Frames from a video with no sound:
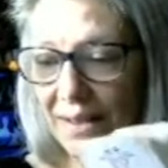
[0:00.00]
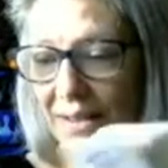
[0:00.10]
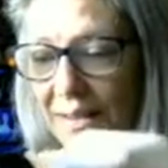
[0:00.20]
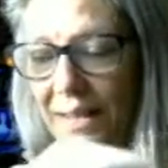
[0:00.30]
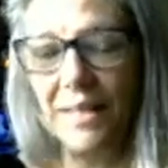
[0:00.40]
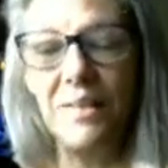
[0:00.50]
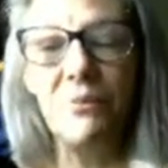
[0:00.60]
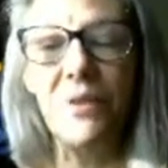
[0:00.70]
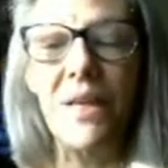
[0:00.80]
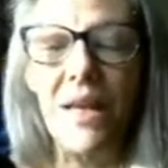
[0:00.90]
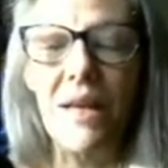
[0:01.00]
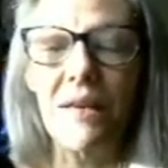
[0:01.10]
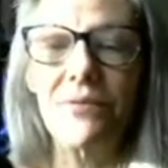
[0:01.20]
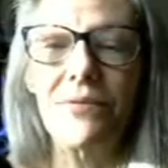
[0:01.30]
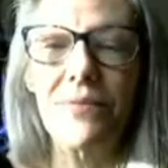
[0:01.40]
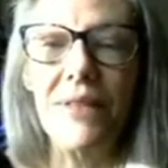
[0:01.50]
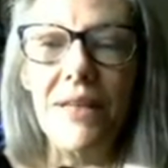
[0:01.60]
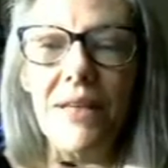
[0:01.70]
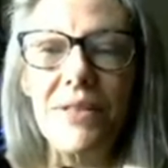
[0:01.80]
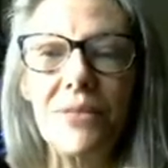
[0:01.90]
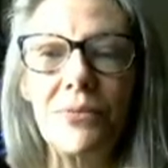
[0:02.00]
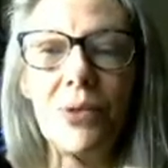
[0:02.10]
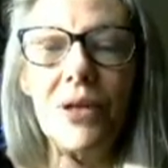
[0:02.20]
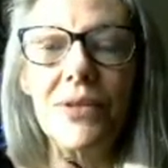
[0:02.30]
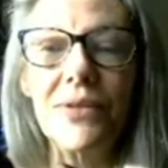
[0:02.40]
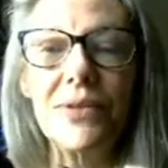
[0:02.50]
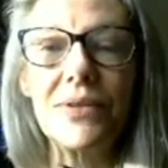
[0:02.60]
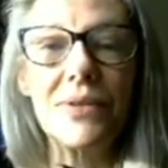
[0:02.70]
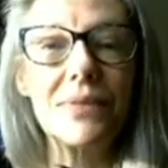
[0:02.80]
Then we have the Ace of Wands,